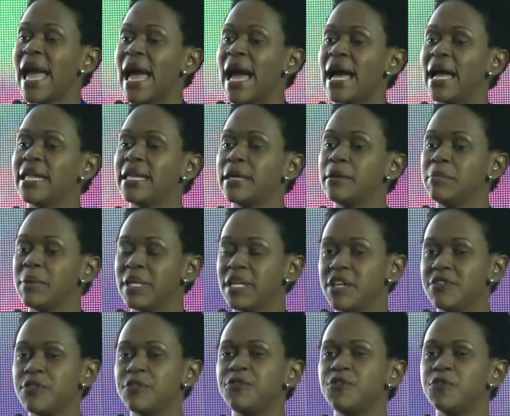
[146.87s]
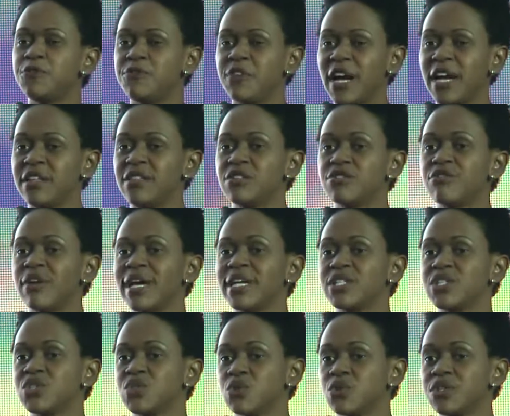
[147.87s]
And I believe if you find the right
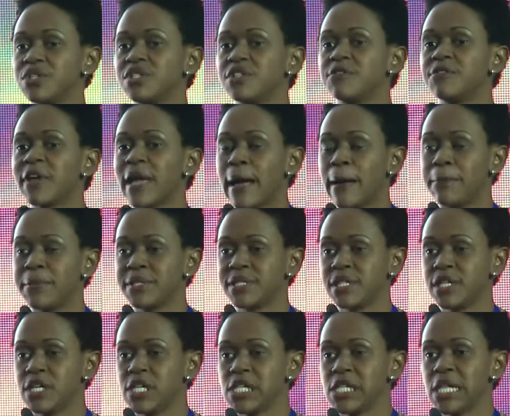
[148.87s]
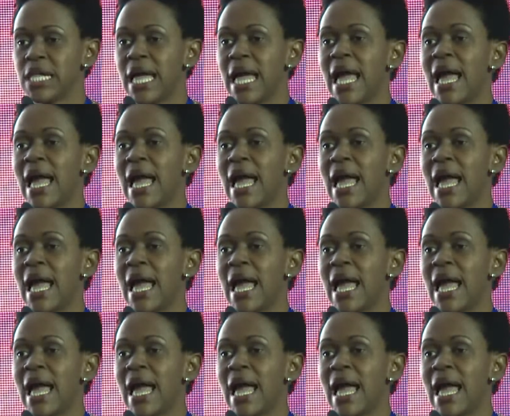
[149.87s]
source of capital